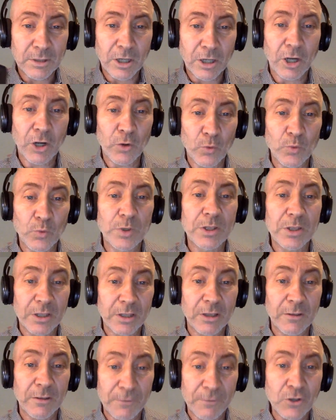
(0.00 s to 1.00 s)
are
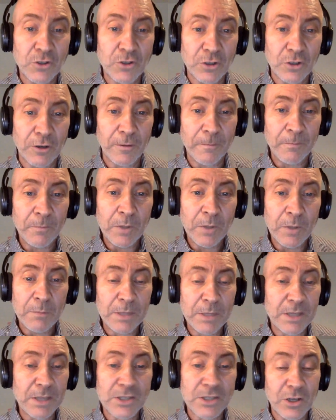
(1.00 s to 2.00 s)
really the future,
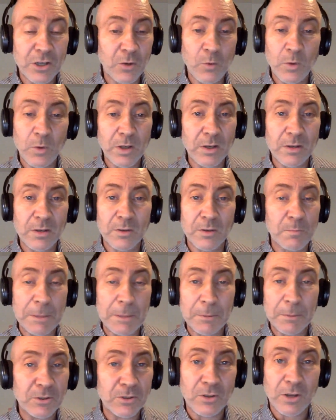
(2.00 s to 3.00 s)
because you don't want to,
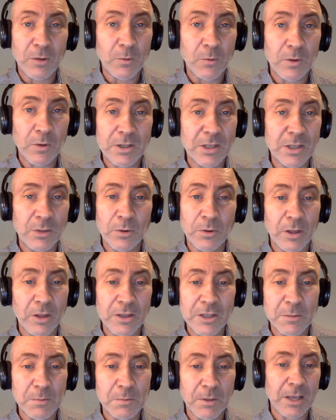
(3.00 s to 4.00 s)
people do not want to deal with all
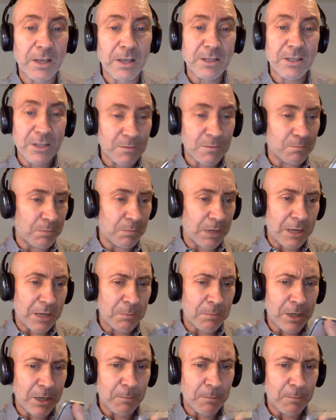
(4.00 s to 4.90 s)
these, like, just make me an